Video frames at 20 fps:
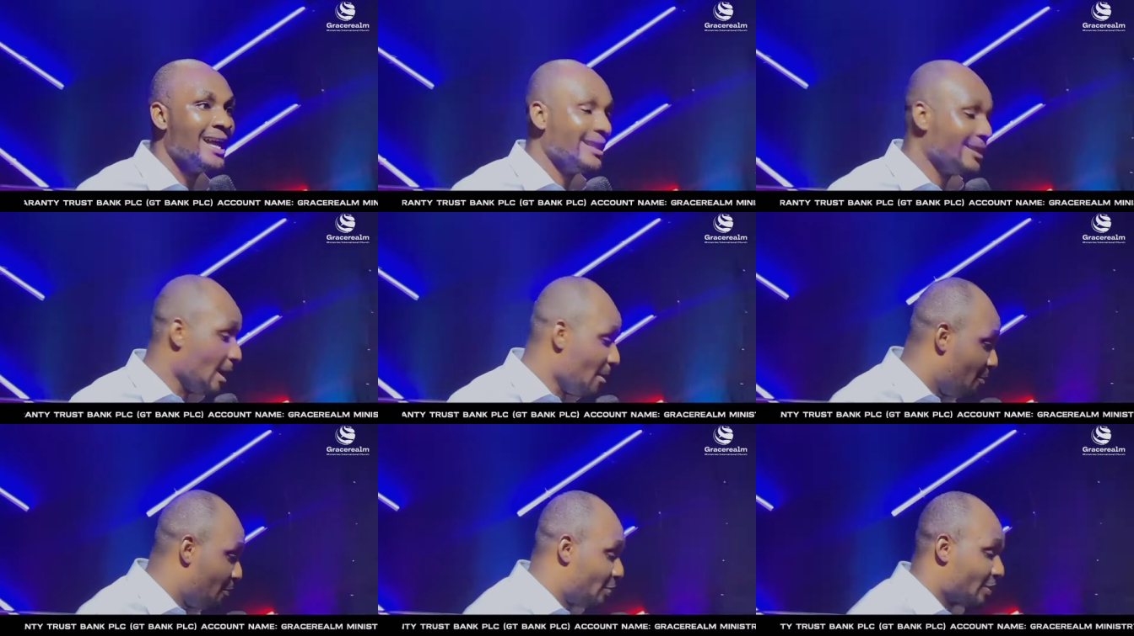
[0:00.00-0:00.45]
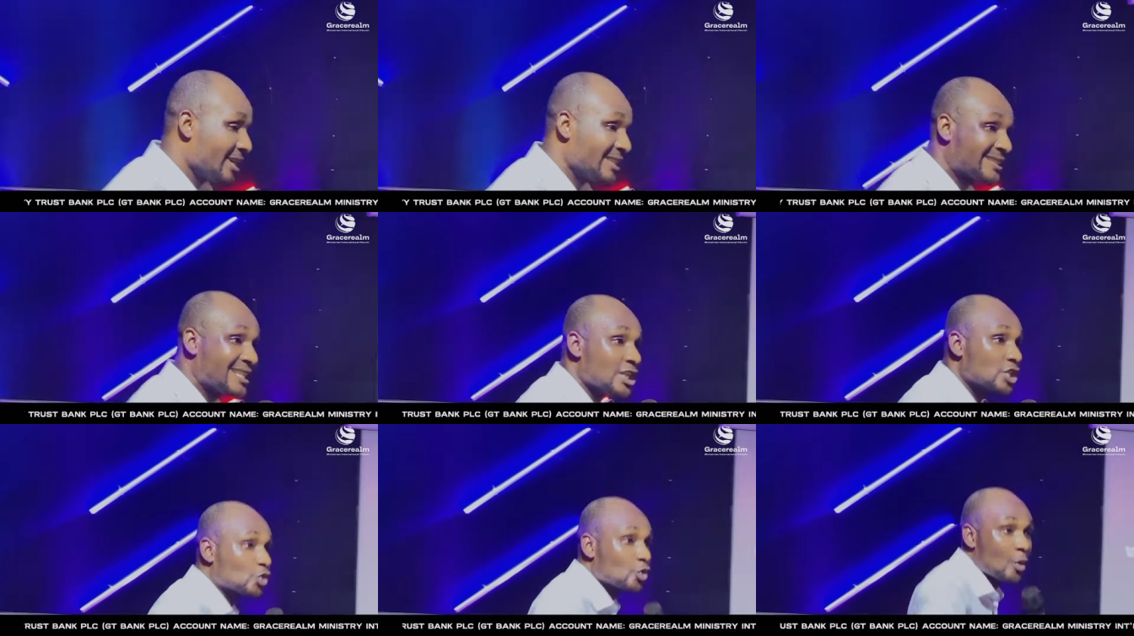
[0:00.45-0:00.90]
The
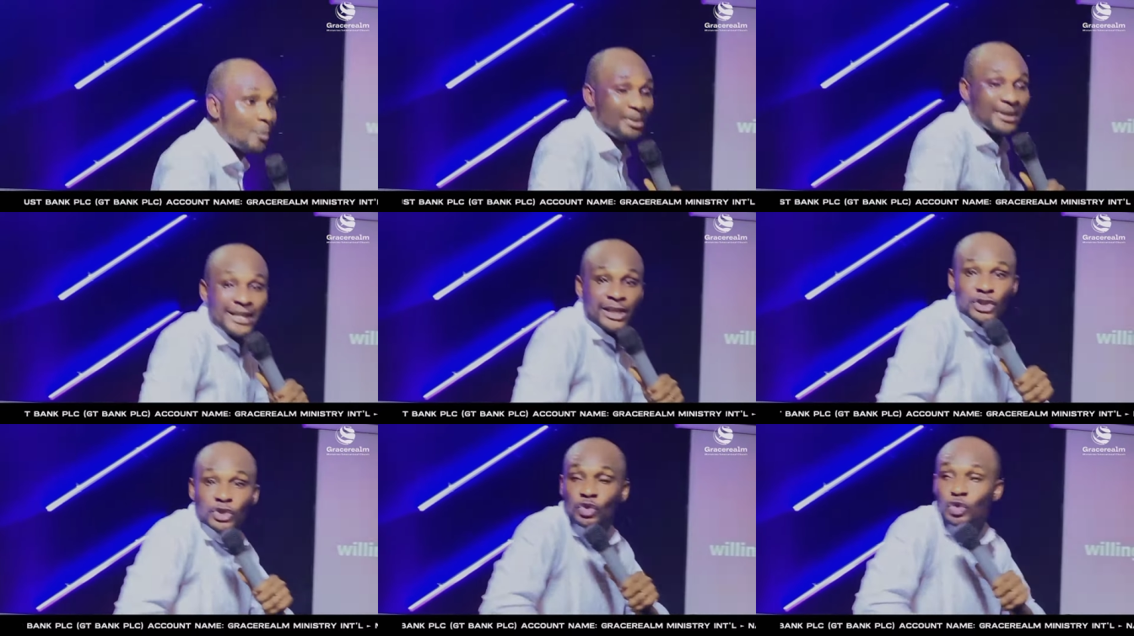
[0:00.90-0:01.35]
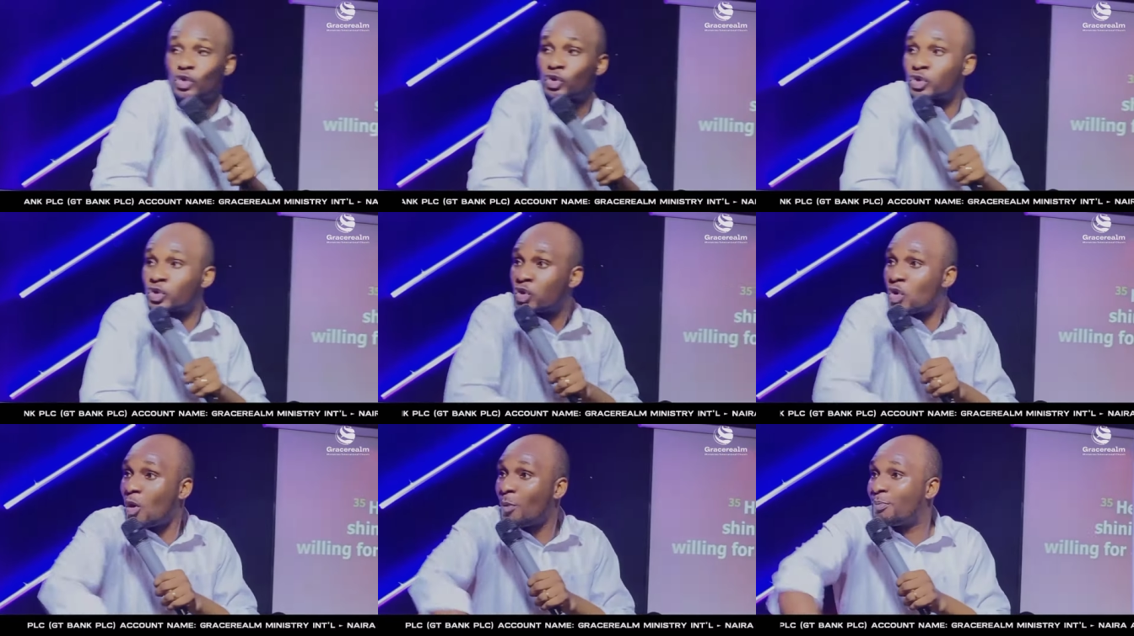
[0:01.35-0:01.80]
presence will begin to
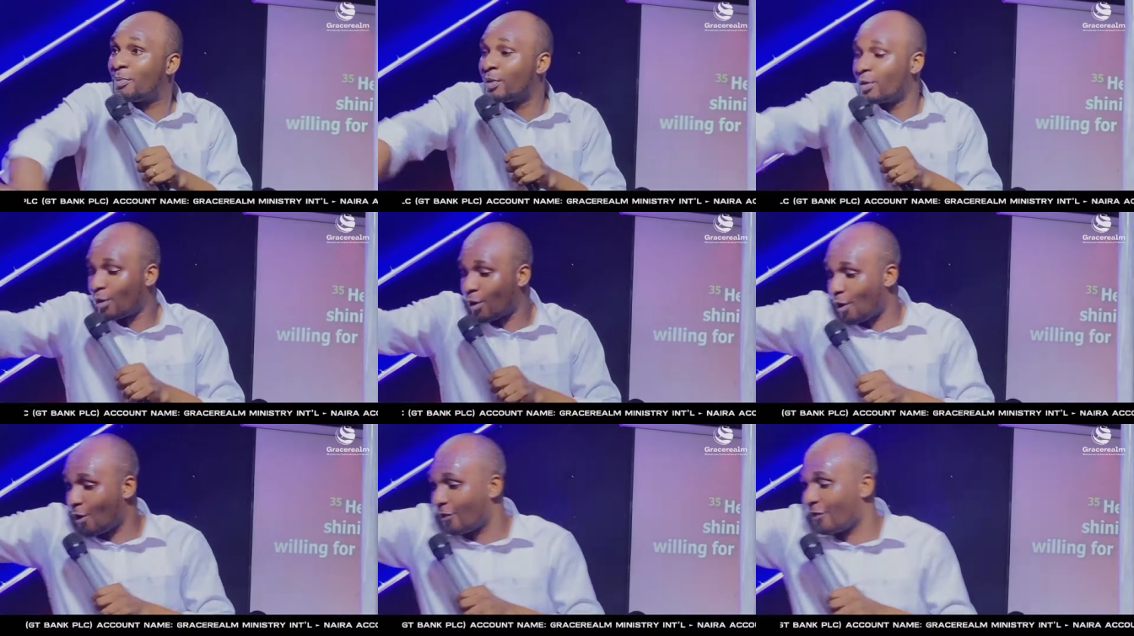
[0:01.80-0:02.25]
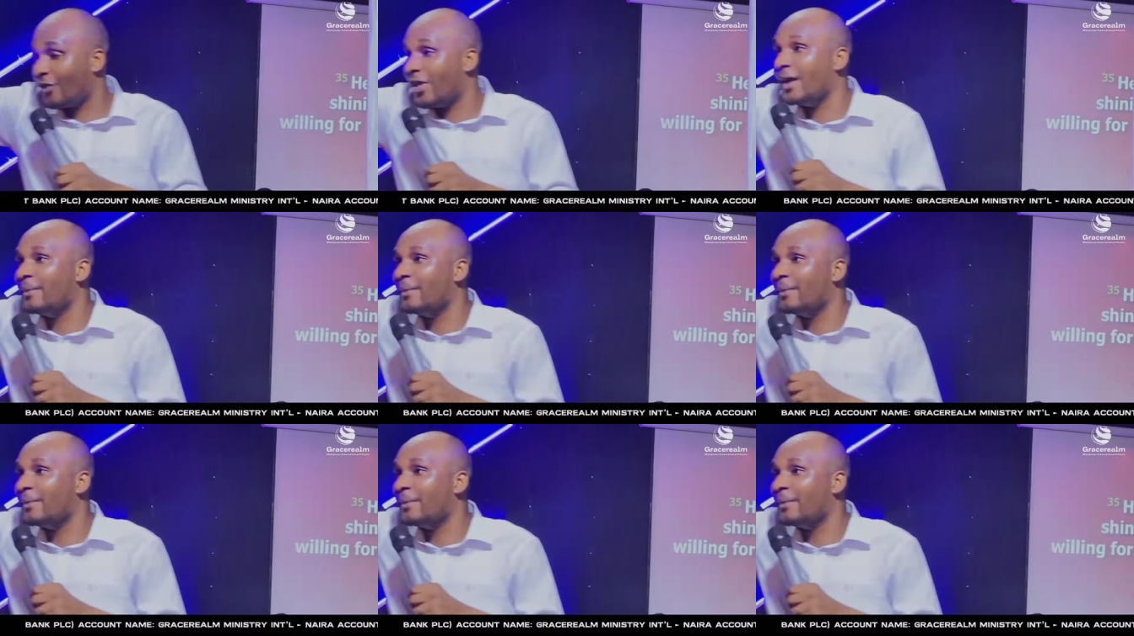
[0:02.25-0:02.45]
drop on